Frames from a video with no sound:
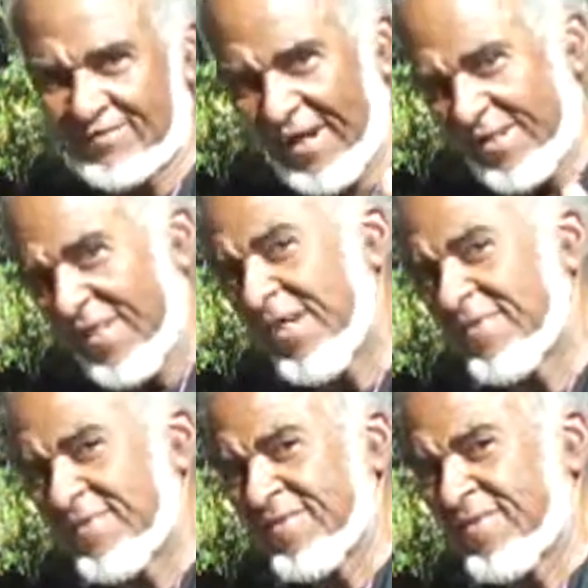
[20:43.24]
That's right, Doc.
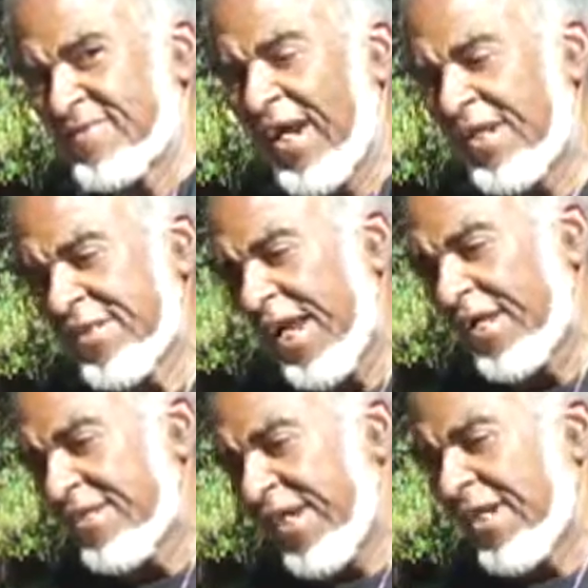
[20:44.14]
And
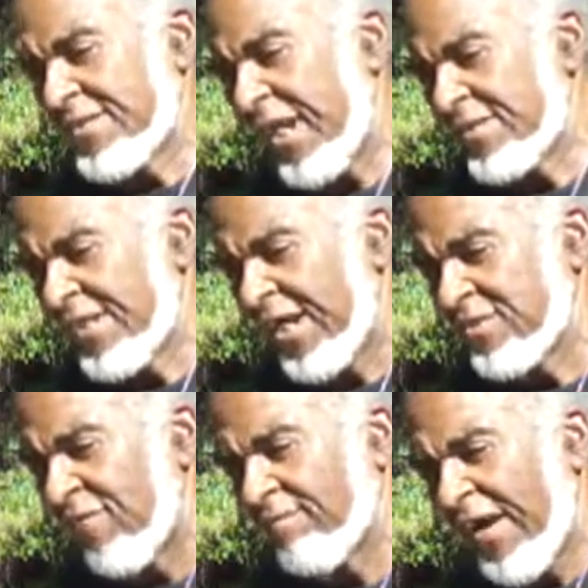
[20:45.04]
that, uh, that, that,
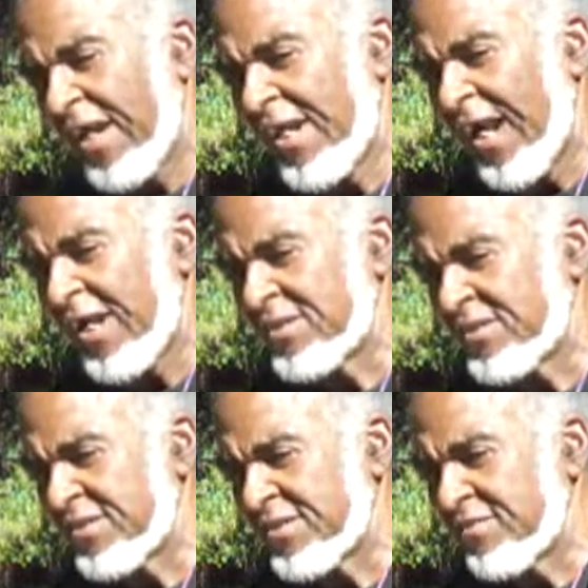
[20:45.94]
that's going to finalize
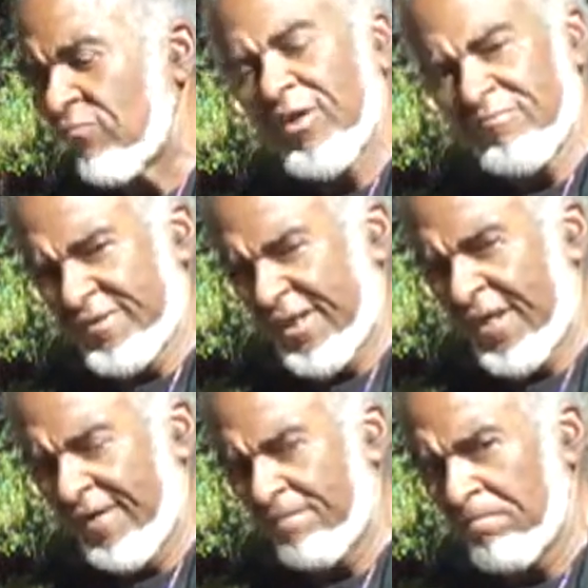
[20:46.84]
what I'm
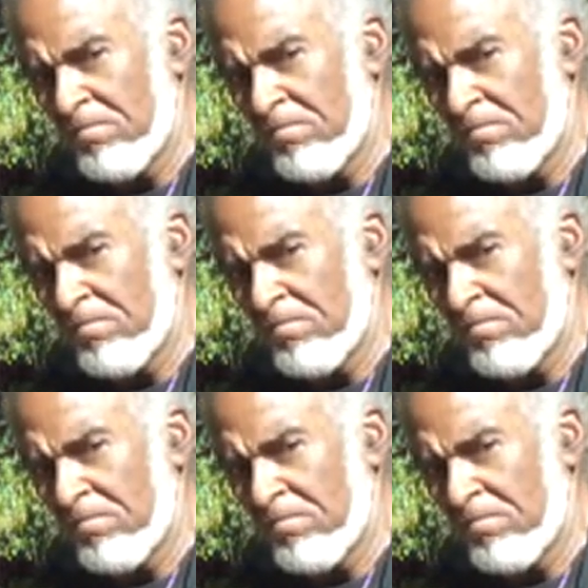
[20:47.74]
saying